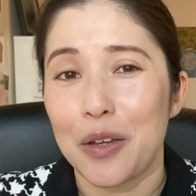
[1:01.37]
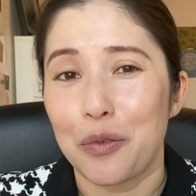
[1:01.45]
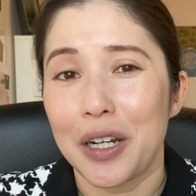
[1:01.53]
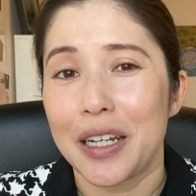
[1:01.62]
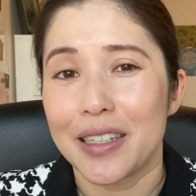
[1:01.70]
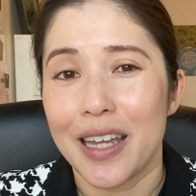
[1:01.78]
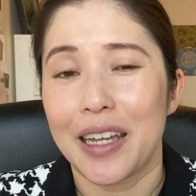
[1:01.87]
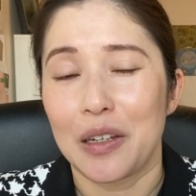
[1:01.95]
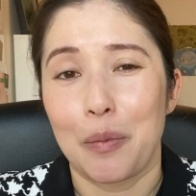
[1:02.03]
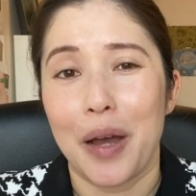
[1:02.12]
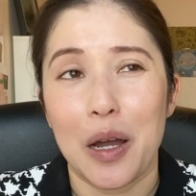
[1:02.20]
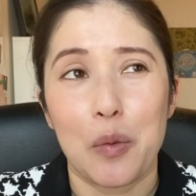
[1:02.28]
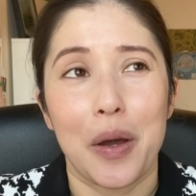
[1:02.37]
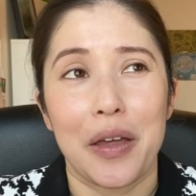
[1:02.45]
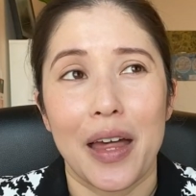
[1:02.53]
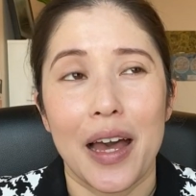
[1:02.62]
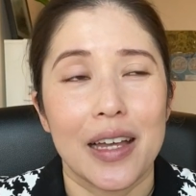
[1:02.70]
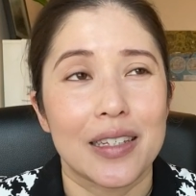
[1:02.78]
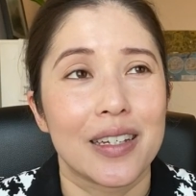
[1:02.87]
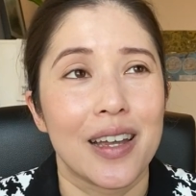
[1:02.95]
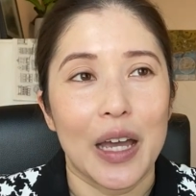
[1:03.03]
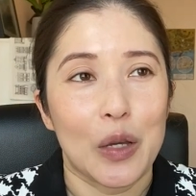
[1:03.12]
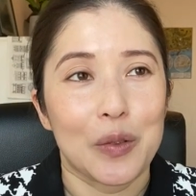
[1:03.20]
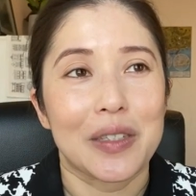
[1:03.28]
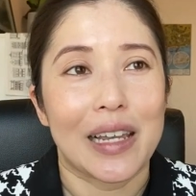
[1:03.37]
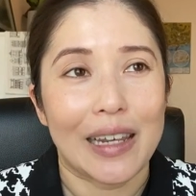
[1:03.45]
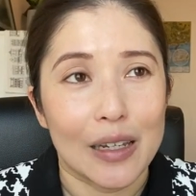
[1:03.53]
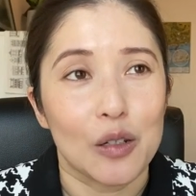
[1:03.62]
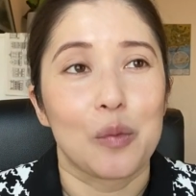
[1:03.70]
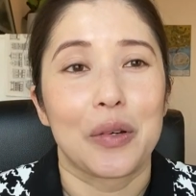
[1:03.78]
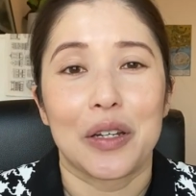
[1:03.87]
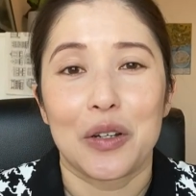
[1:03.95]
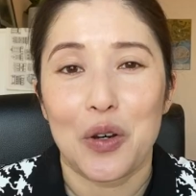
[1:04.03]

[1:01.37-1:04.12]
really taken aback by that. It was a little bit